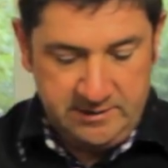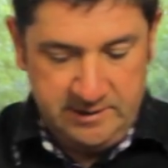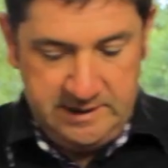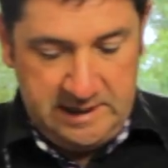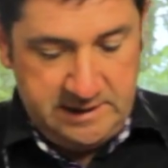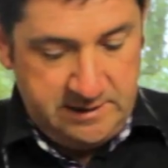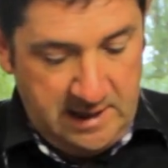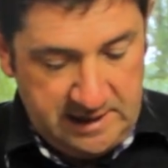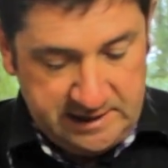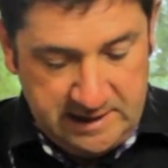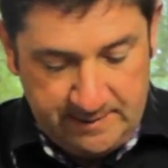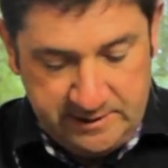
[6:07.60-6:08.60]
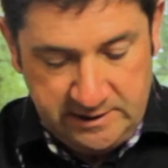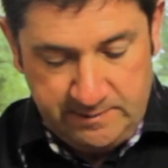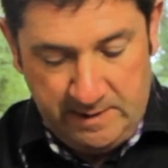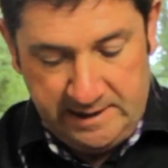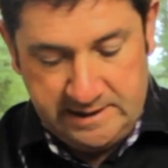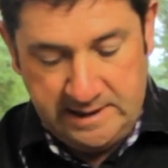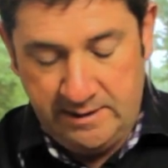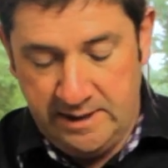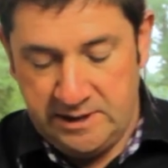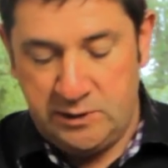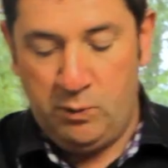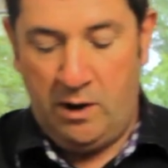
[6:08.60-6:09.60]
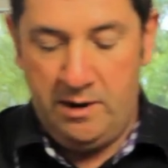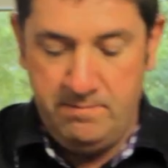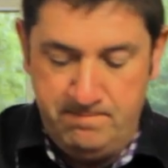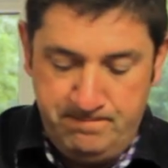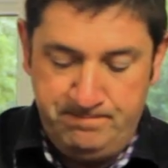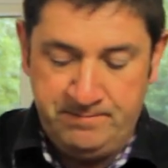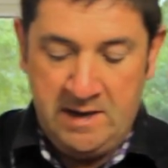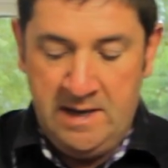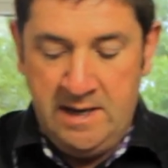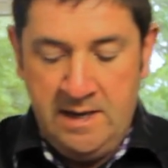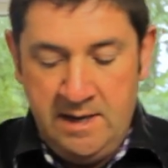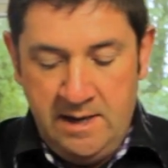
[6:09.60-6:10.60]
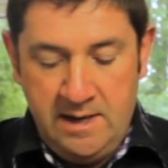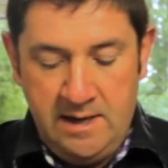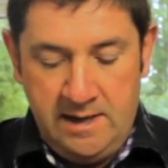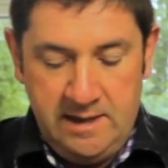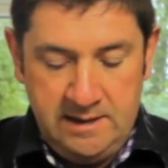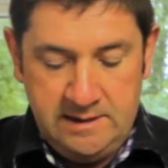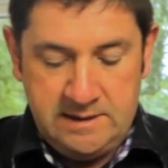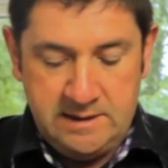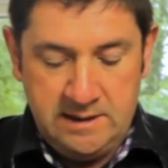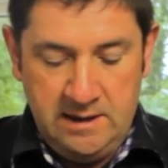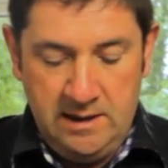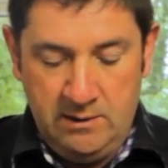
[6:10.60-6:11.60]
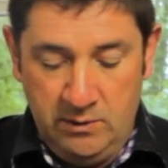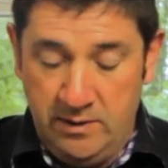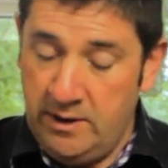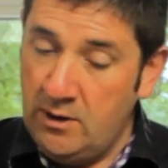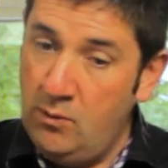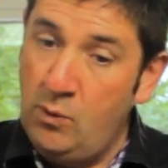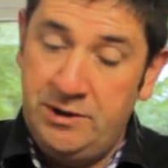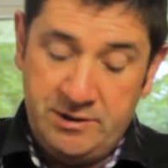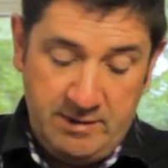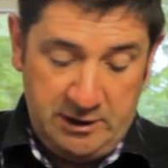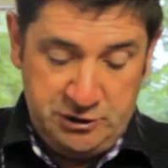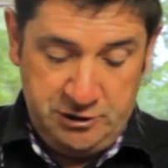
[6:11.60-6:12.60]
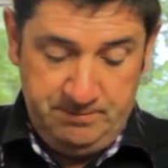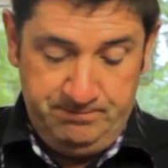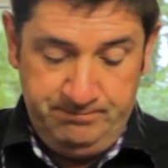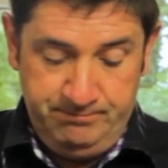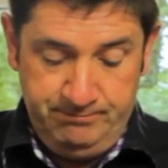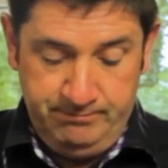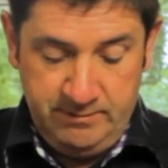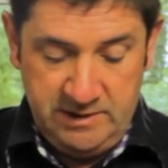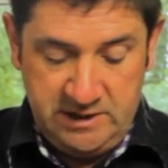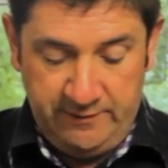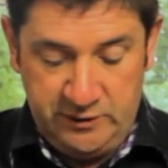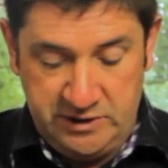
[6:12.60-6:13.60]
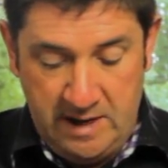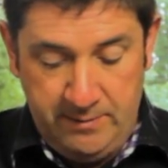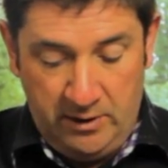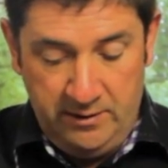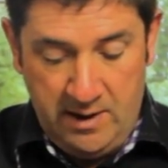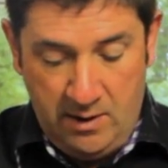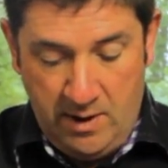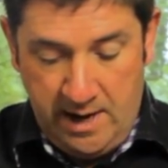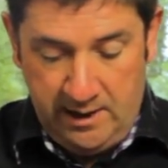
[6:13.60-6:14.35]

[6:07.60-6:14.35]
and Zester, that snaps into place. Now this one is, will only go in one direction. So if you snap it on that way,